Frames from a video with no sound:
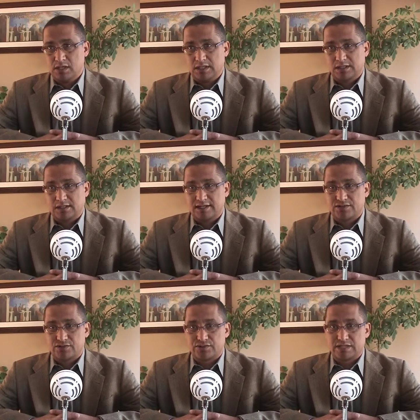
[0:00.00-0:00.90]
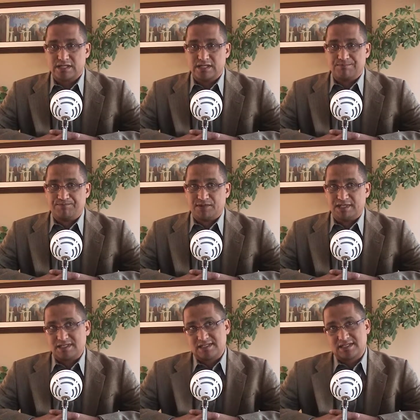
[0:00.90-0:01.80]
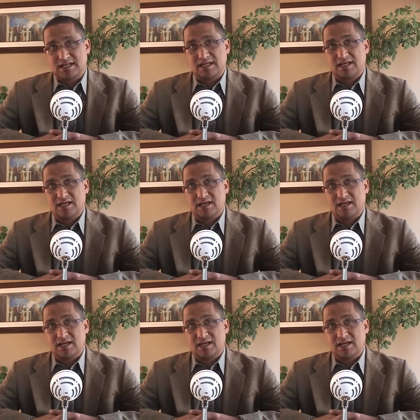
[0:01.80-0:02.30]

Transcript: in the lectures is to say,